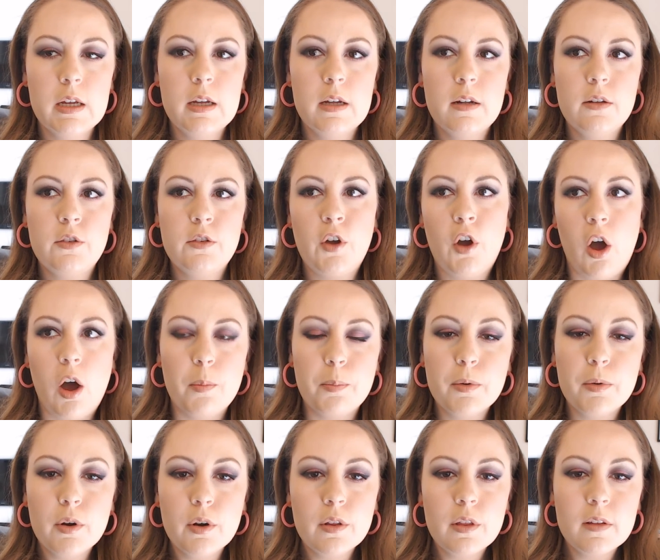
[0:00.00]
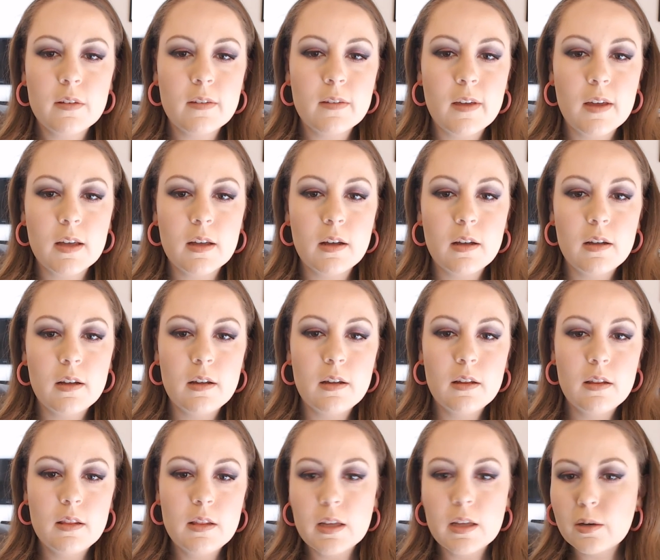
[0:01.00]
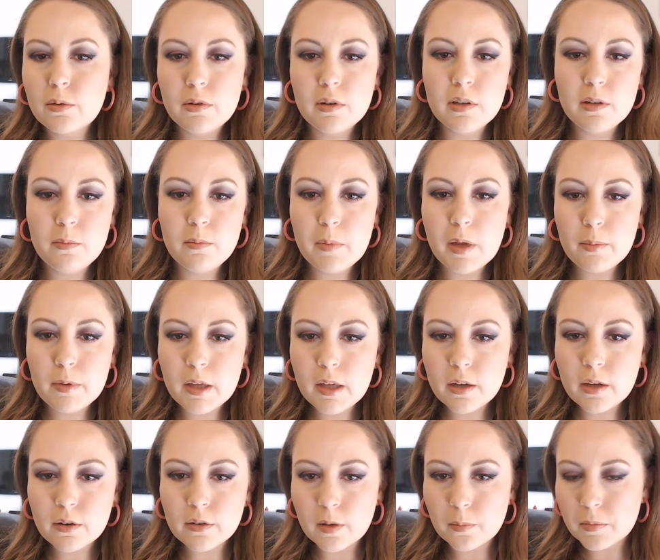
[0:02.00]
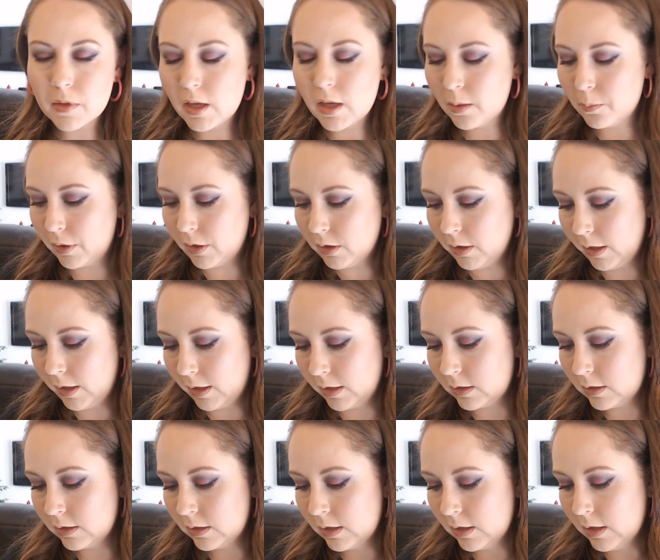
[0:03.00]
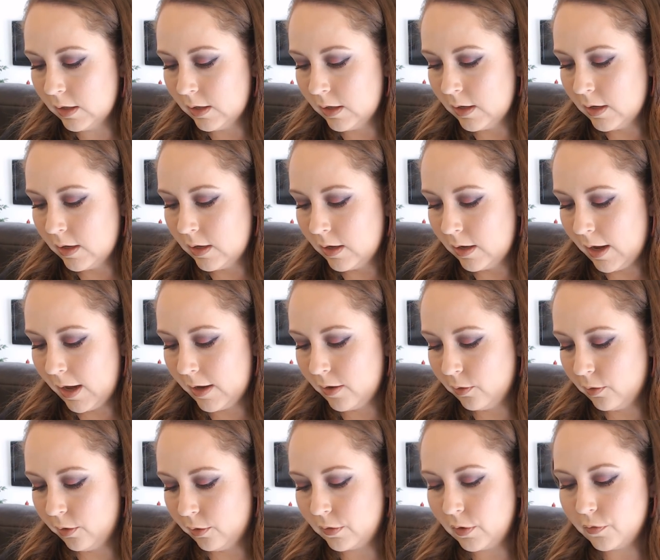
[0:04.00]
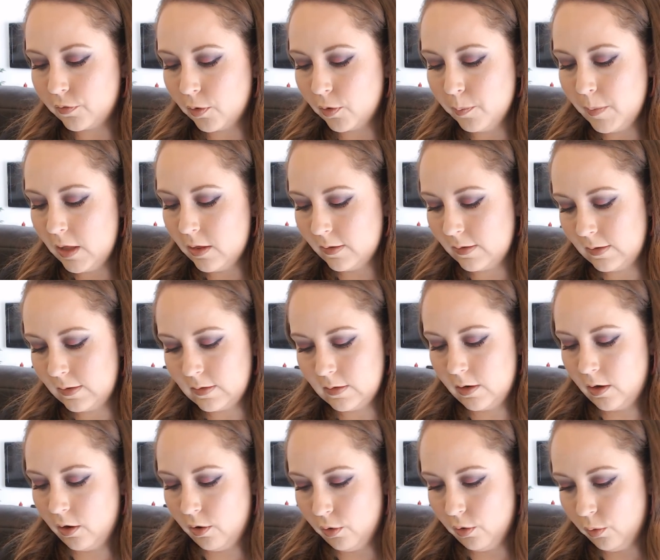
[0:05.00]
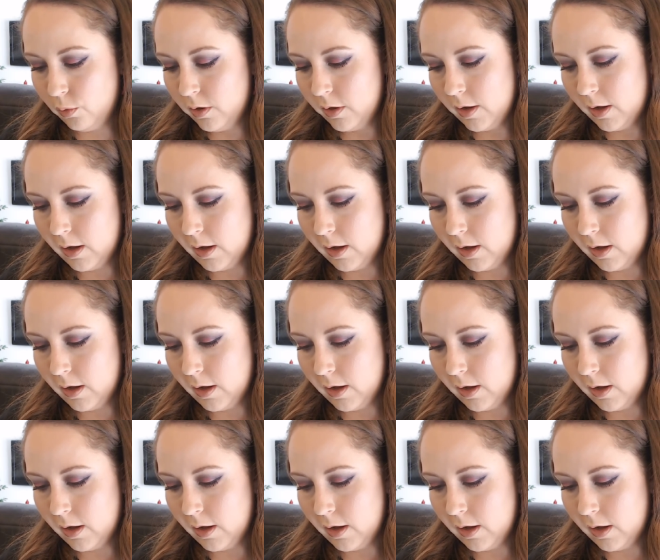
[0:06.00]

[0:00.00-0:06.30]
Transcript: topper that's like liquid maybe or something, but like I don't know. So for me, this is a no.